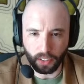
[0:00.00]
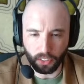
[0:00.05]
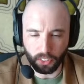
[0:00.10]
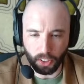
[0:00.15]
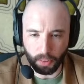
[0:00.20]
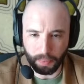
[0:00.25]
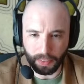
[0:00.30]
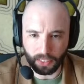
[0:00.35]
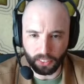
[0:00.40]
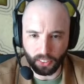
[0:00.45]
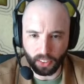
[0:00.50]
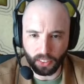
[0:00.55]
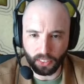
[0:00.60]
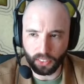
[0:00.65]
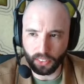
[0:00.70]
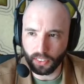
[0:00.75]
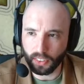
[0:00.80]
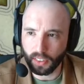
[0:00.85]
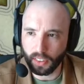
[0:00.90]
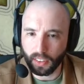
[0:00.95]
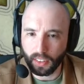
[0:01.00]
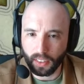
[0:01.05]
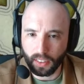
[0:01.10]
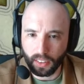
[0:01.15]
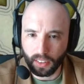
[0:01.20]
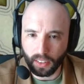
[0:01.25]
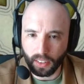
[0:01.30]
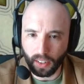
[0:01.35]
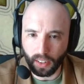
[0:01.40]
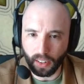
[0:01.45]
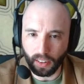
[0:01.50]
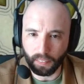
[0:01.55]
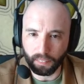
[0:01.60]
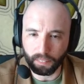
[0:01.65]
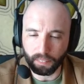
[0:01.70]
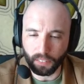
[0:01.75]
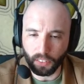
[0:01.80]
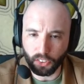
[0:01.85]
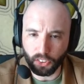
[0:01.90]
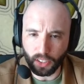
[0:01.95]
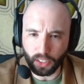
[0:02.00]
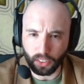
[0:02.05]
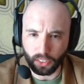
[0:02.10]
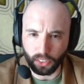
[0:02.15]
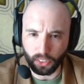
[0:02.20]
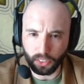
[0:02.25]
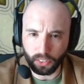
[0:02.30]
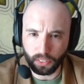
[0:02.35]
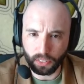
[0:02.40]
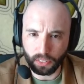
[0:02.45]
that makes sense. Sick, dude.